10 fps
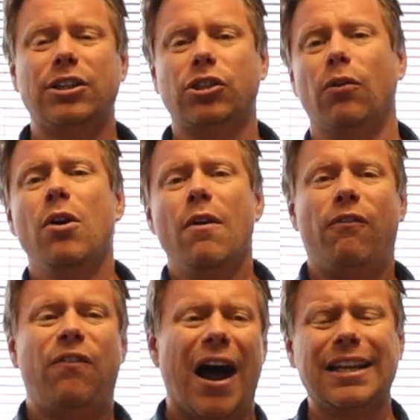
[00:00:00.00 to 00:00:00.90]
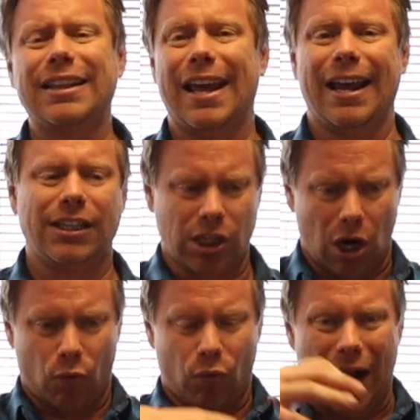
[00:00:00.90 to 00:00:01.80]
So find things
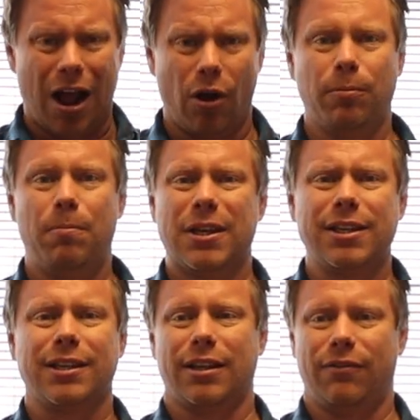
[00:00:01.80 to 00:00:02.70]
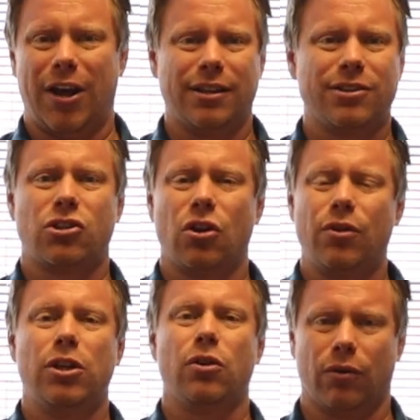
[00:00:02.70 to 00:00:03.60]
around business events so
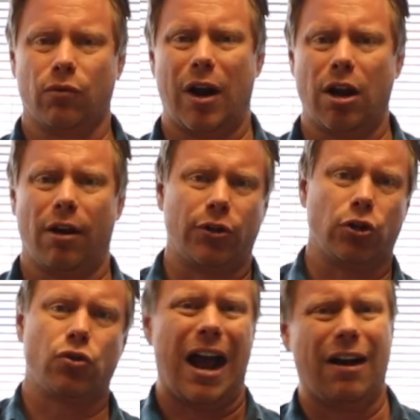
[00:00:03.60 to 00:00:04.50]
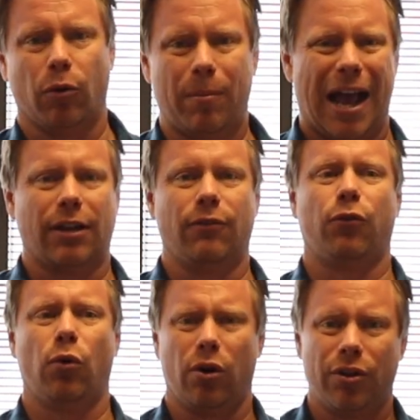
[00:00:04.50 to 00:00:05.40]
that you can write off your travel back and
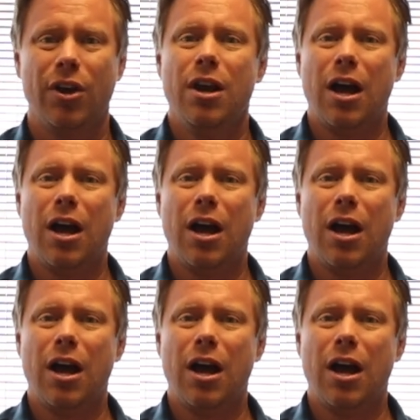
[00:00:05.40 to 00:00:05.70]
forth